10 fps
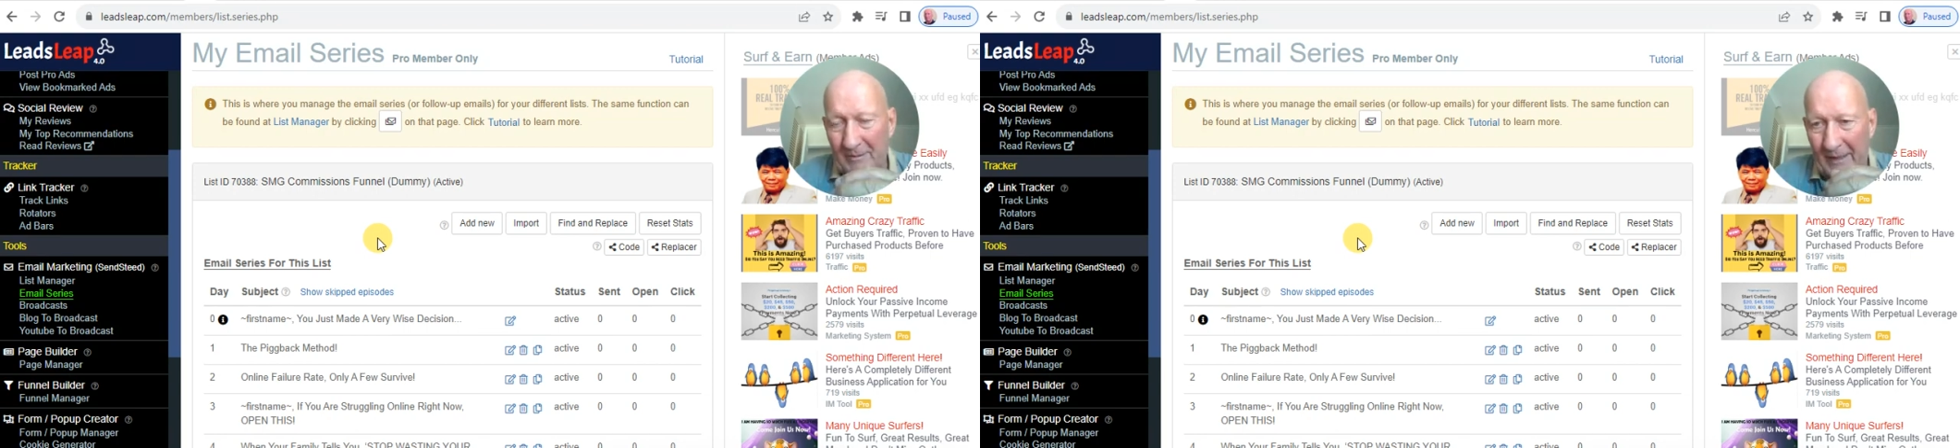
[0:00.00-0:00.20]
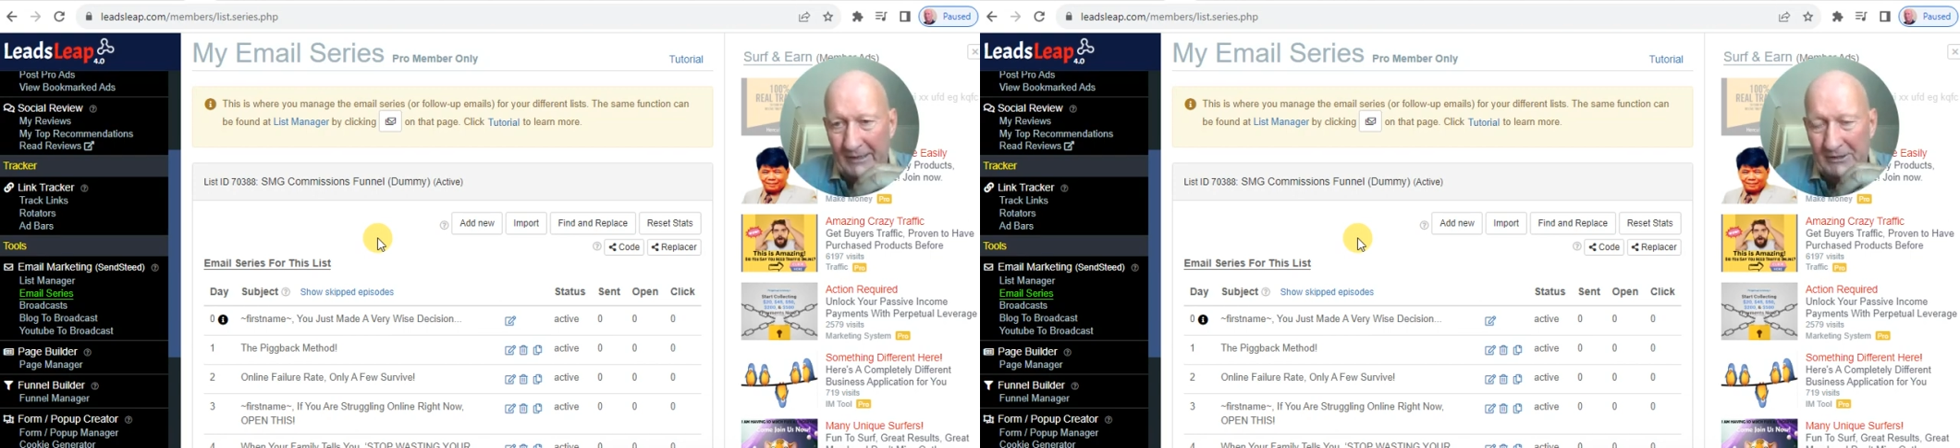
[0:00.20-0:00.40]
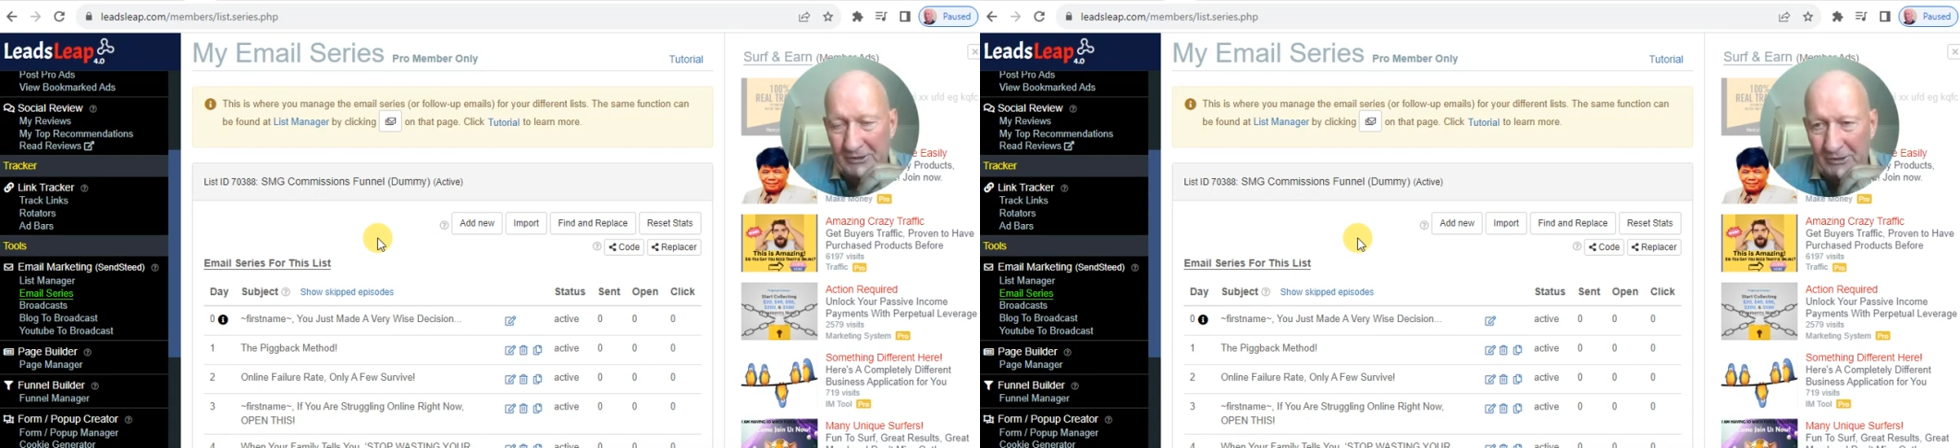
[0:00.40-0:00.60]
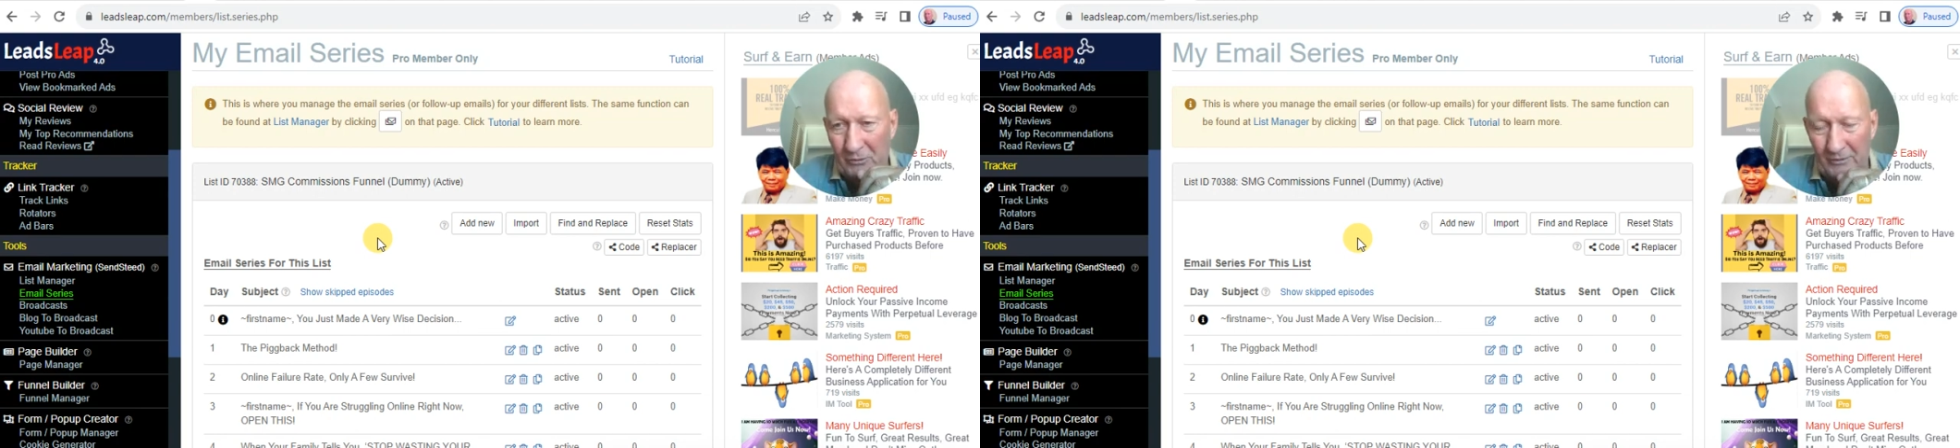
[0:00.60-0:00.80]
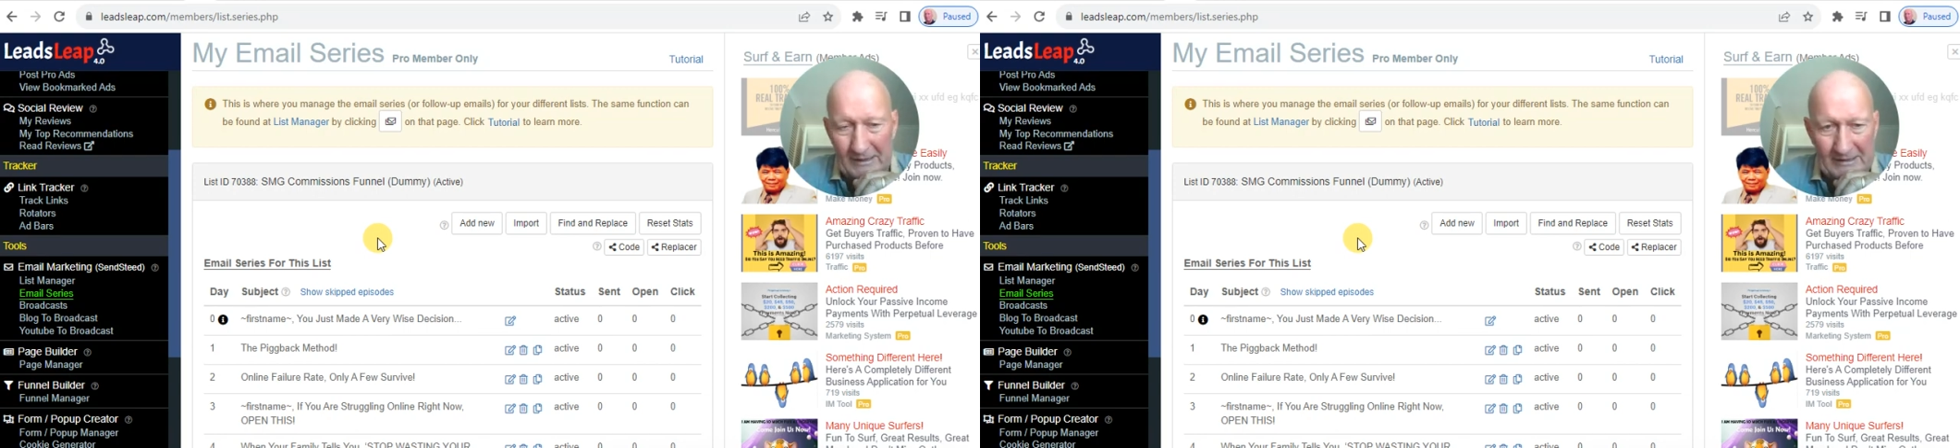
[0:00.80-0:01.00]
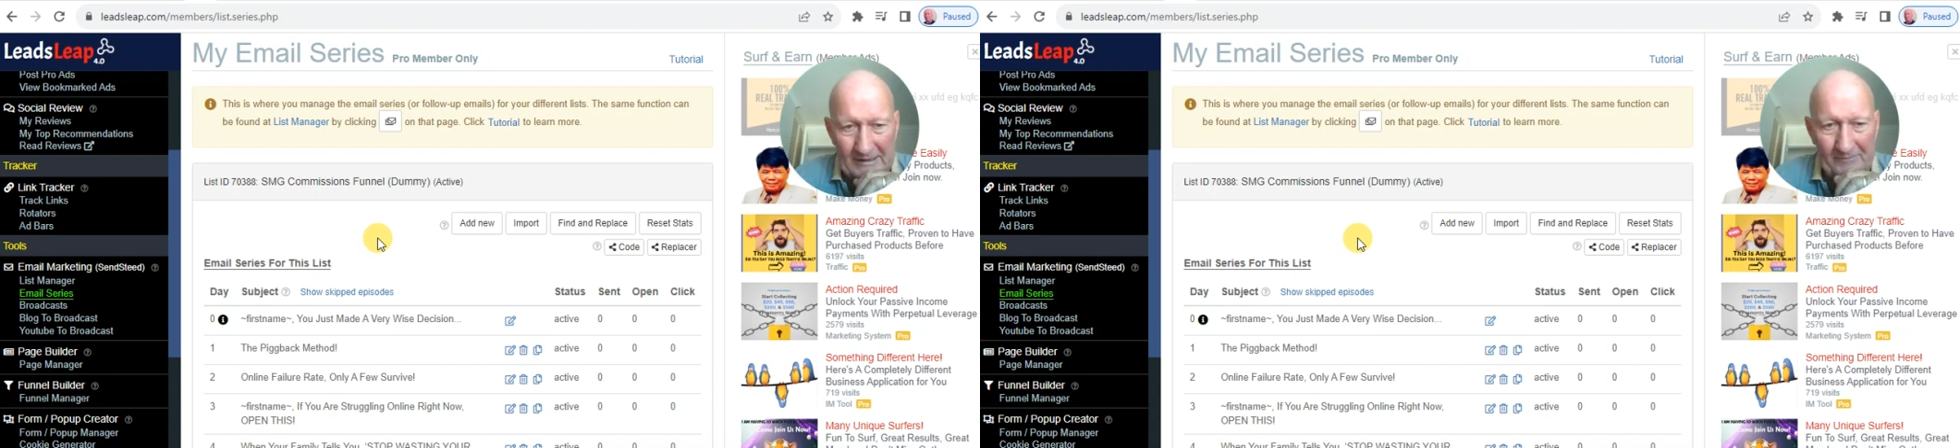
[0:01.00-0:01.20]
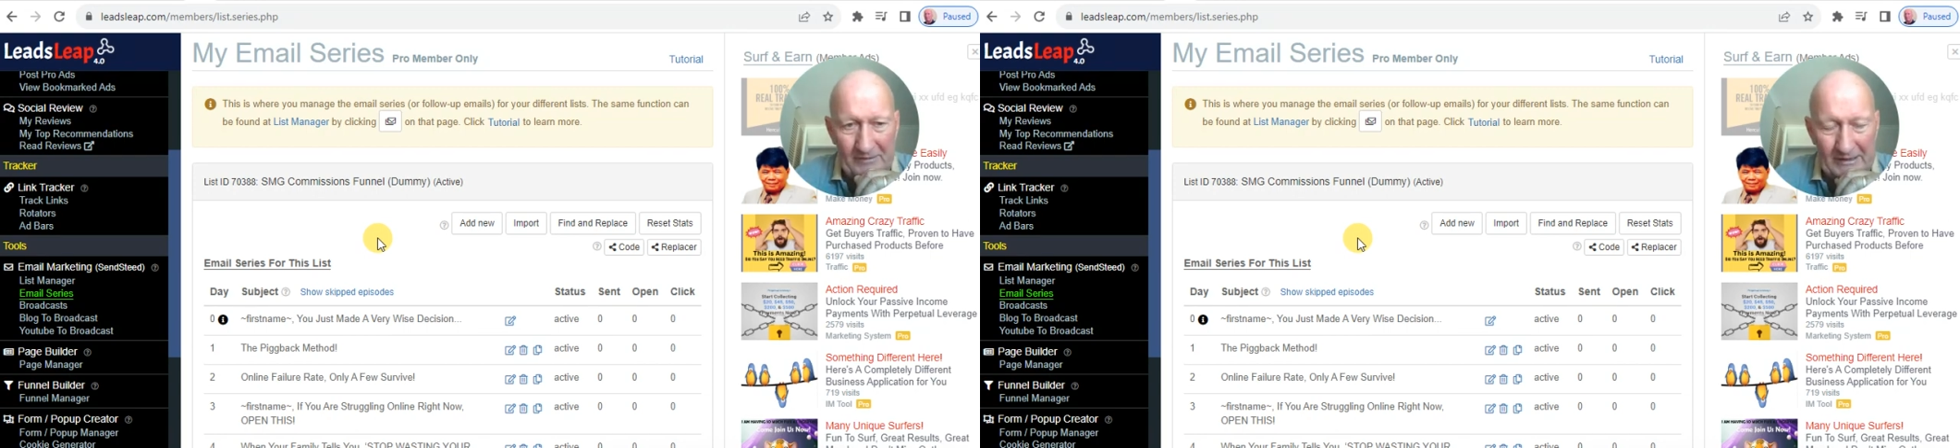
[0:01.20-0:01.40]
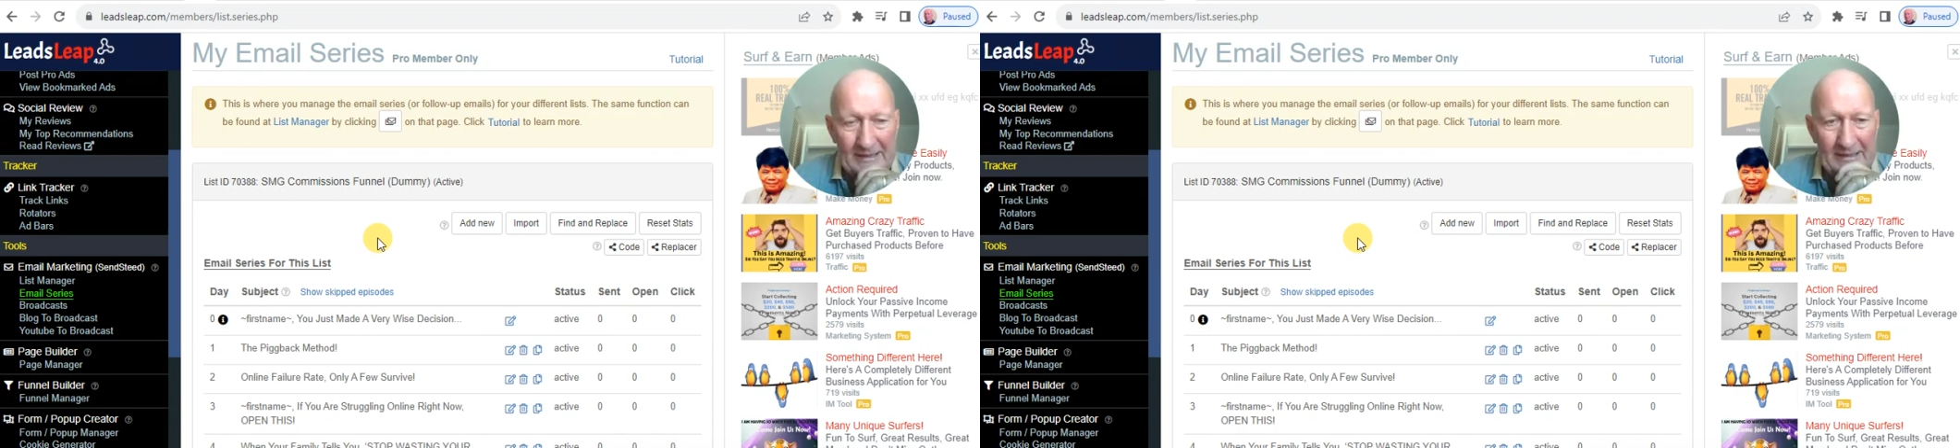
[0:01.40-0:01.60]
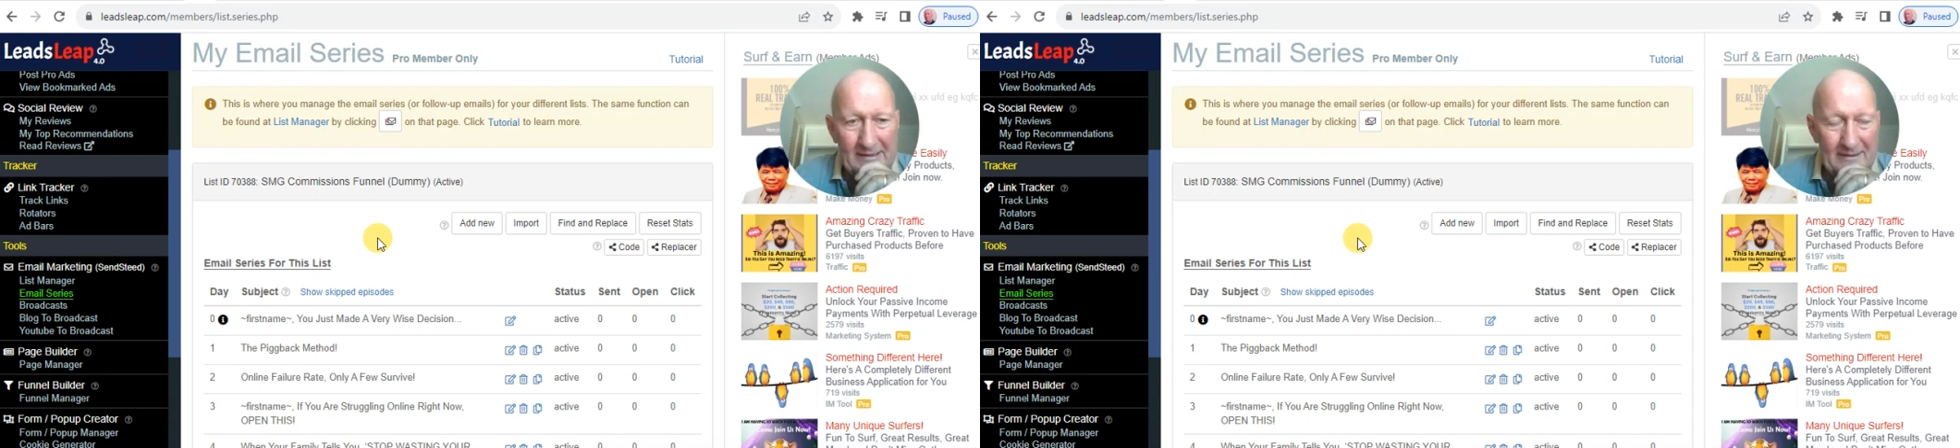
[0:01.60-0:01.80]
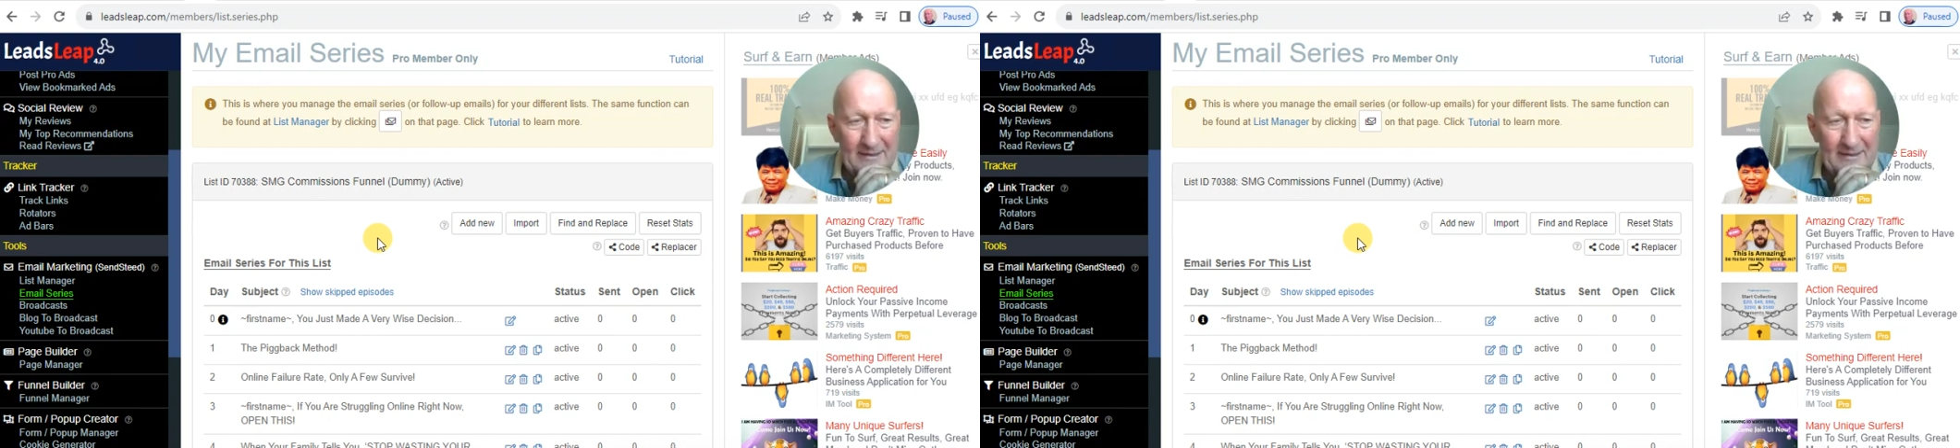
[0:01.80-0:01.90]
pages and all that stuff, you need